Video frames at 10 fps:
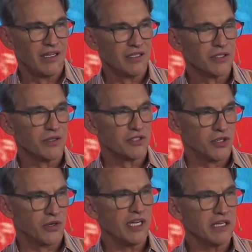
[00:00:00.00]
So the
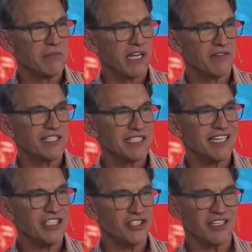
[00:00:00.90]
journey to
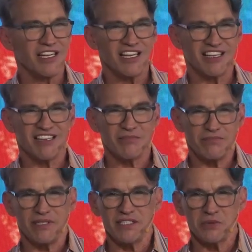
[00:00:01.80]
manifestation
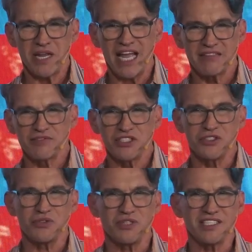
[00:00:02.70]
means we have to
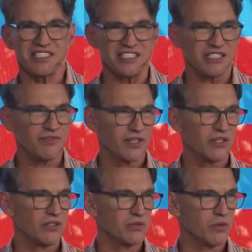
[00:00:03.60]
do this
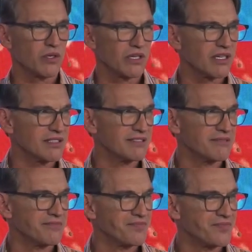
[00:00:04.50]
difficult work,
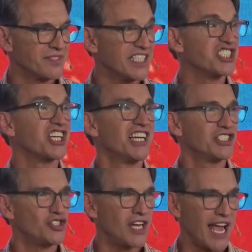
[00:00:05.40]
this
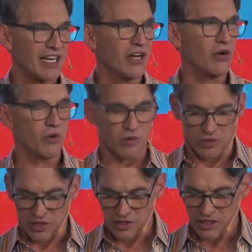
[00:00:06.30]
shadow
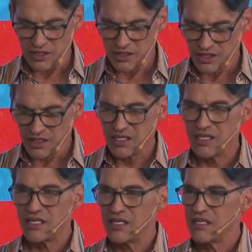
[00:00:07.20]
work.
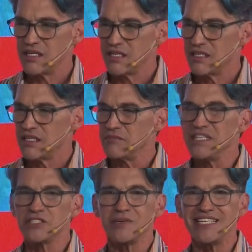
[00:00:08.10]
It
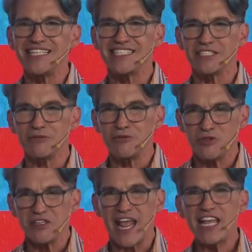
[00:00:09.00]
means we need to
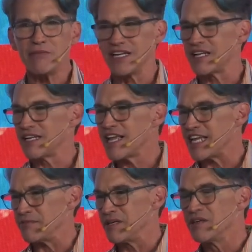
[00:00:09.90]
name and
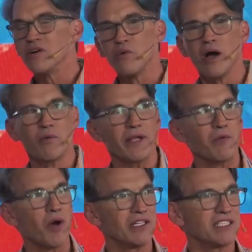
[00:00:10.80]
claim what we
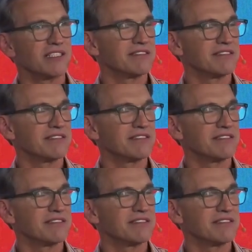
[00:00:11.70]
want.